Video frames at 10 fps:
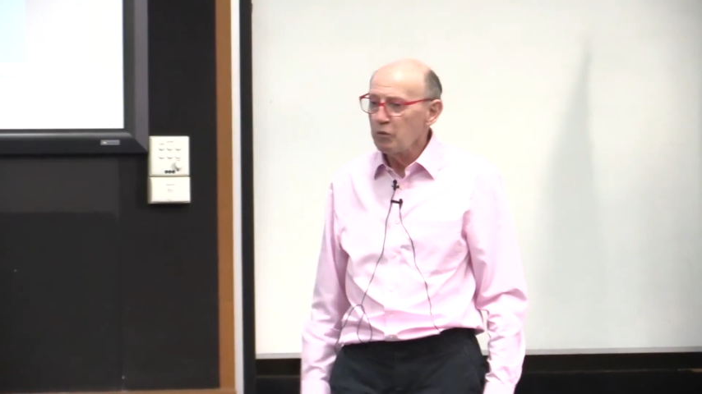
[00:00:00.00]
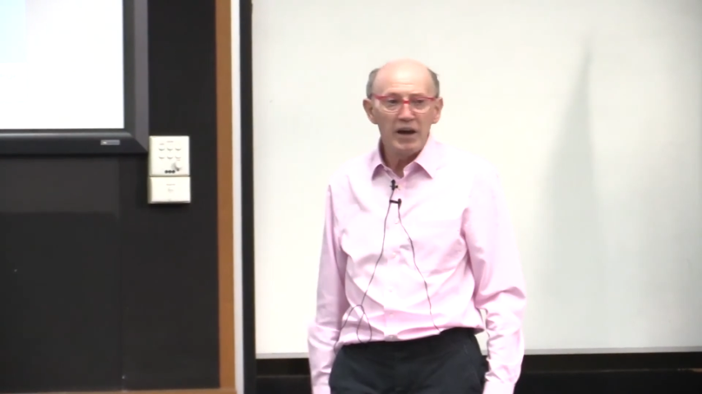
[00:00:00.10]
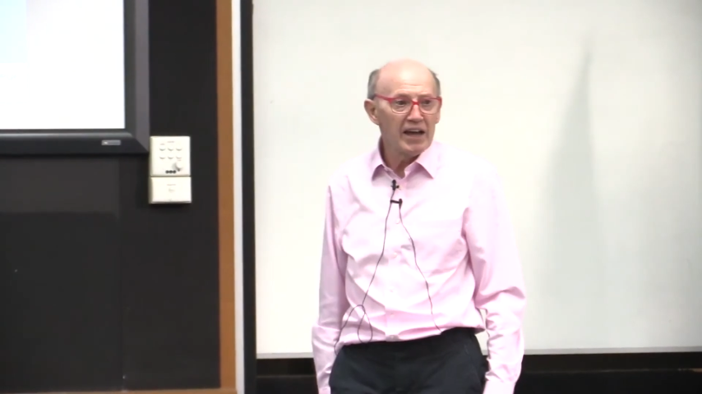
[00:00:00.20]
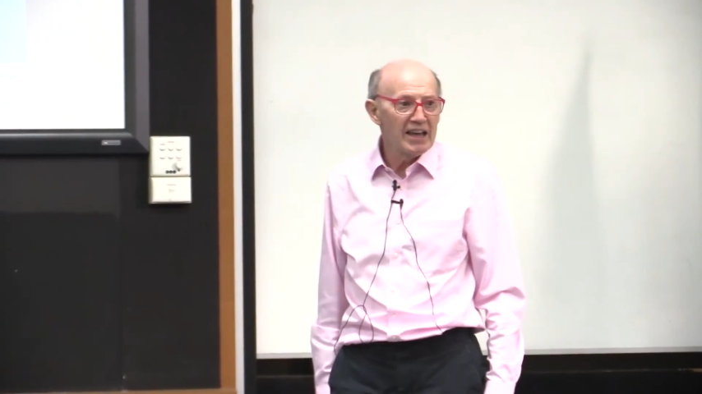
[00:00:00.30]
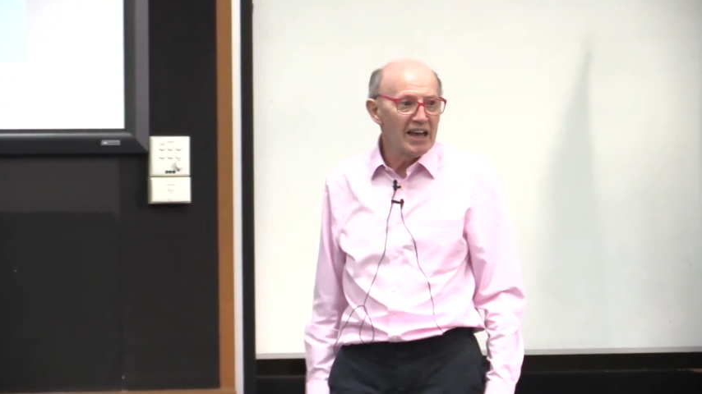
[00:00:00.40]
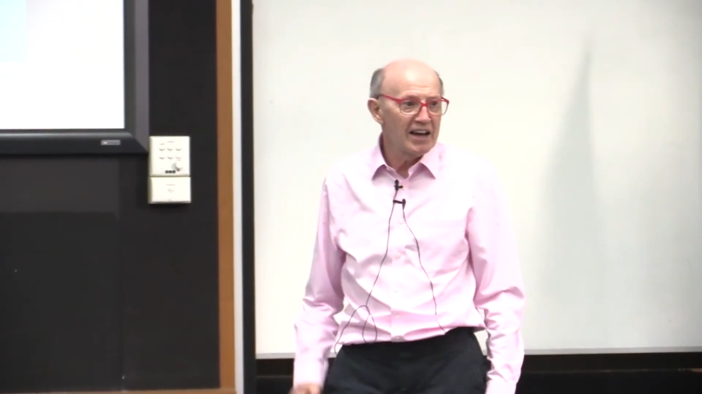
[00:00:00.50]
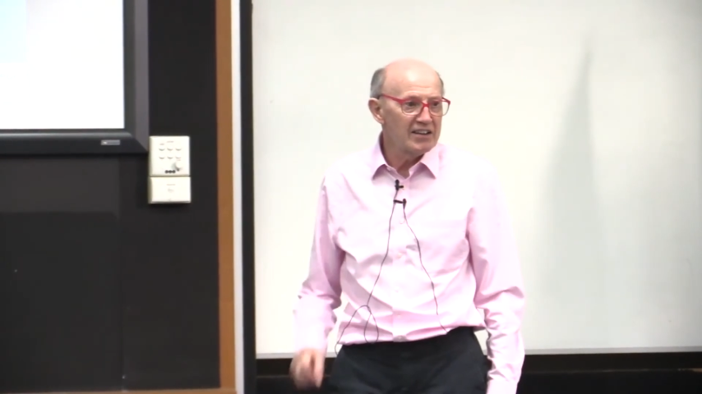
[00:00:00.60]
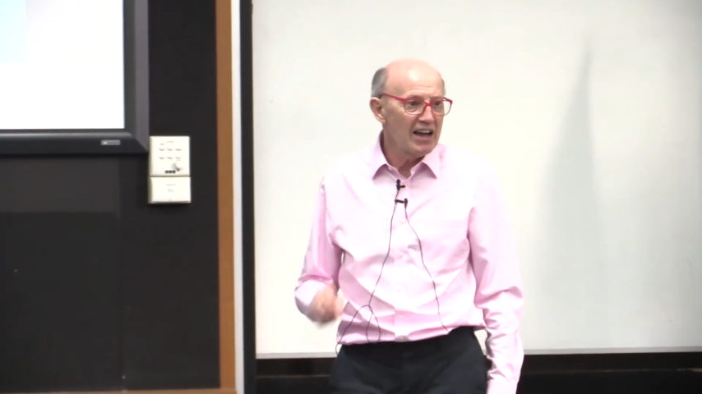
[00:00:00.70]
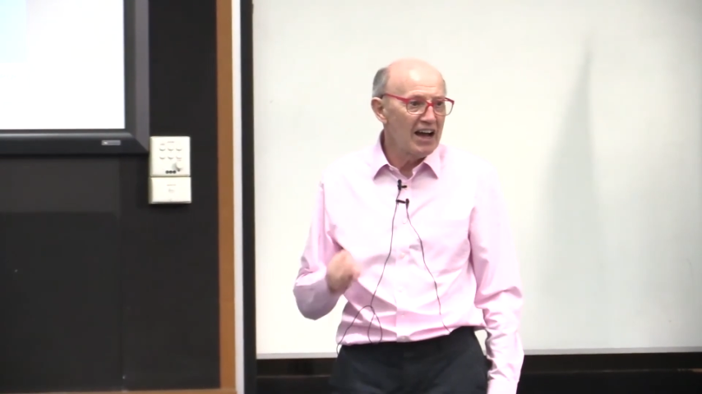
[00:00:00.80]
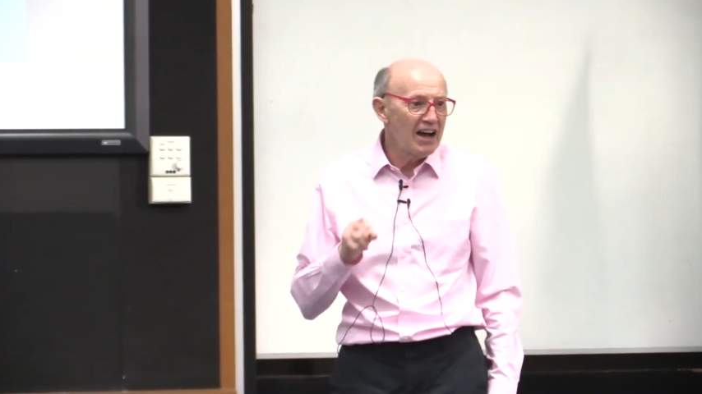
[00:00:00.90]
away at
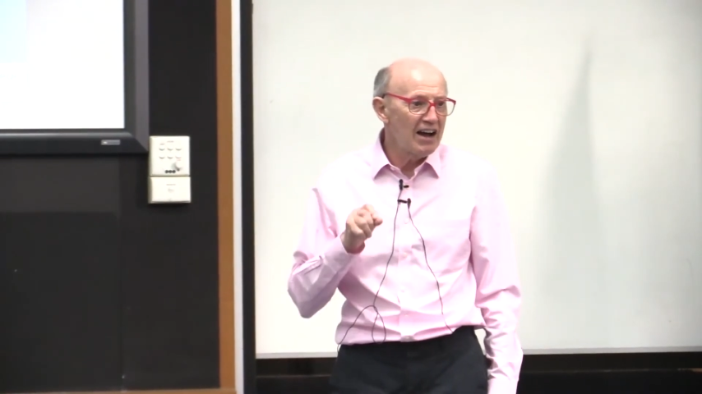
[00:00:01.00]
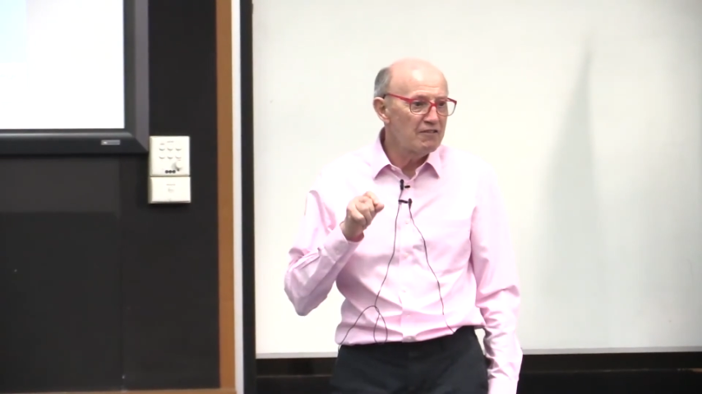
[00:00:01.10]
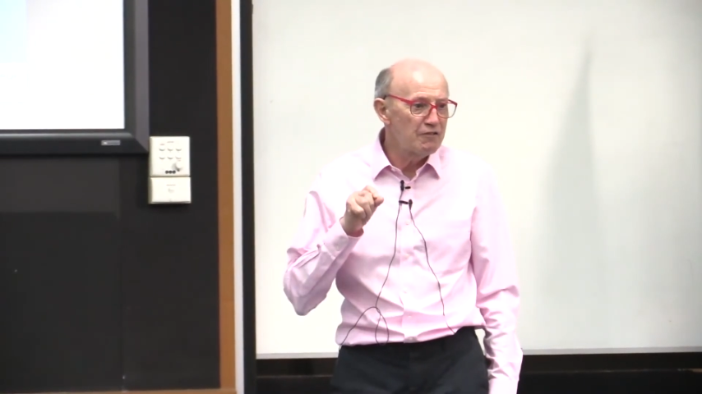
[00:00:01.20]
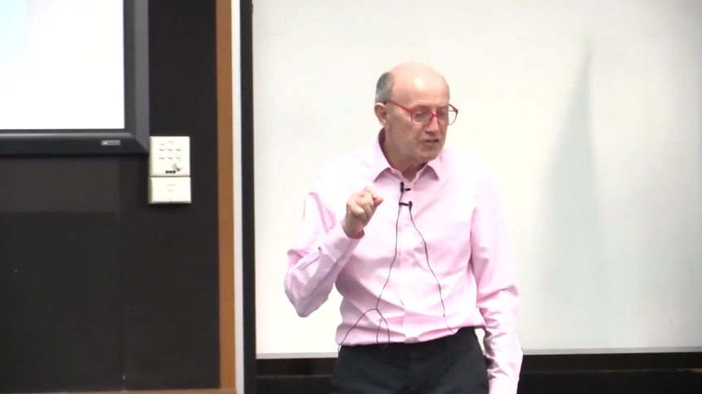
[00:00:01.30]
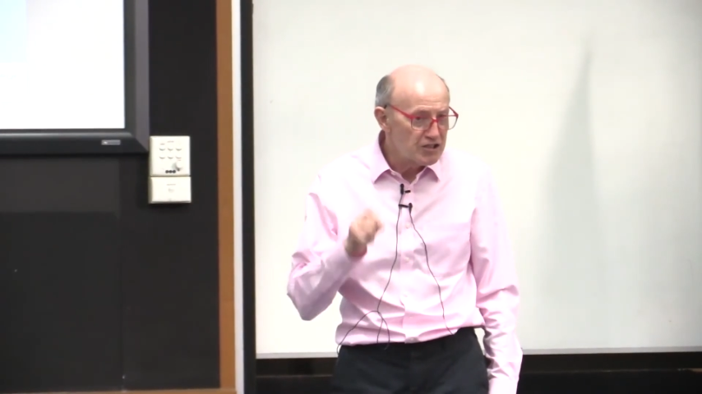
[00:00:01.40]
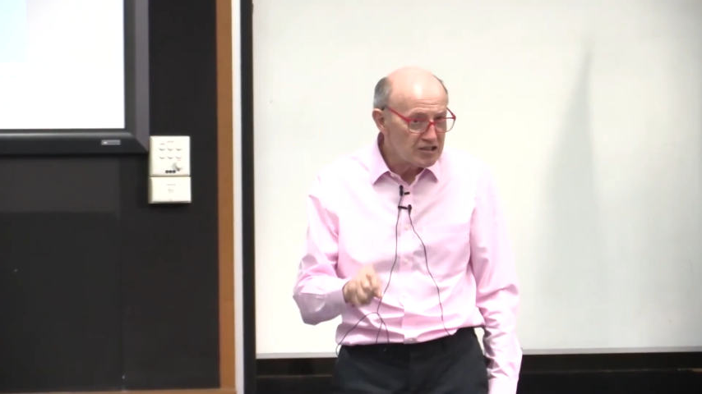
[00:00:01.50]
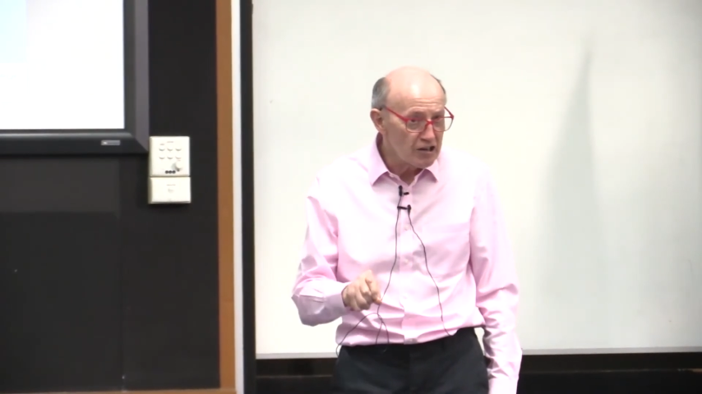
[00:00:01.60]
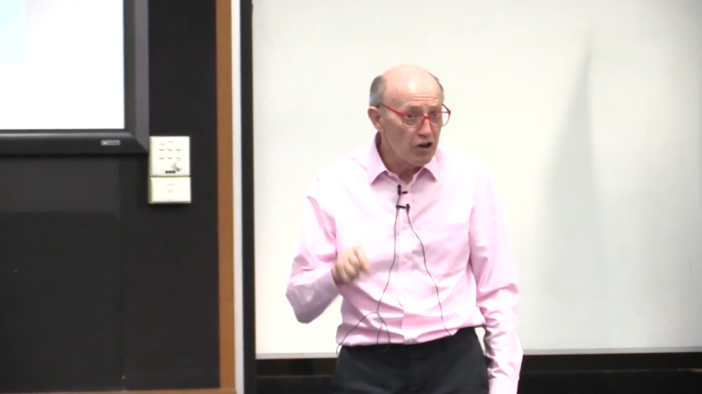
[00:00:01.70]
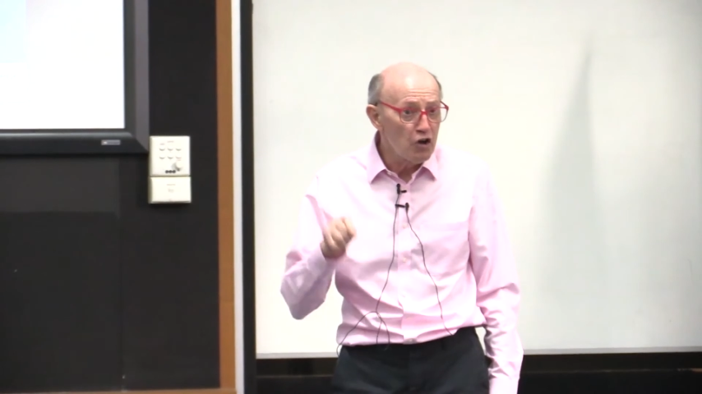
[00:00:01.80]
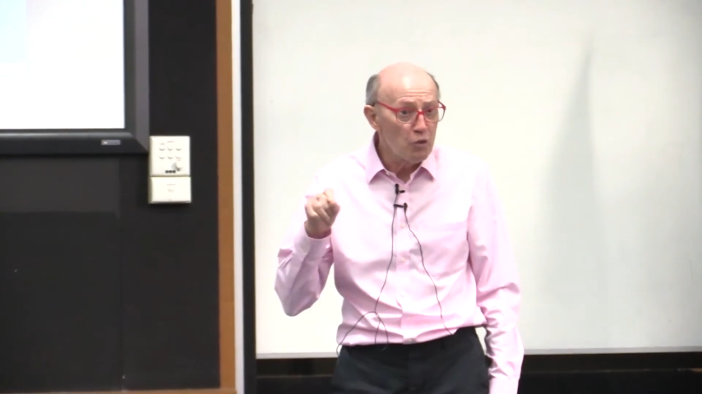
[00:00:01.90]
our
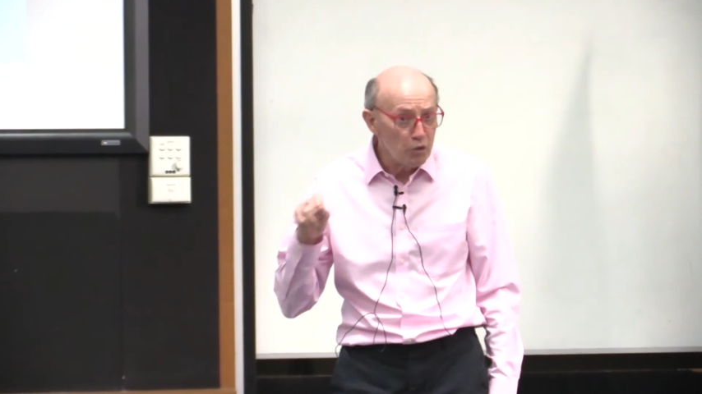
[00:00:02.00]
slow,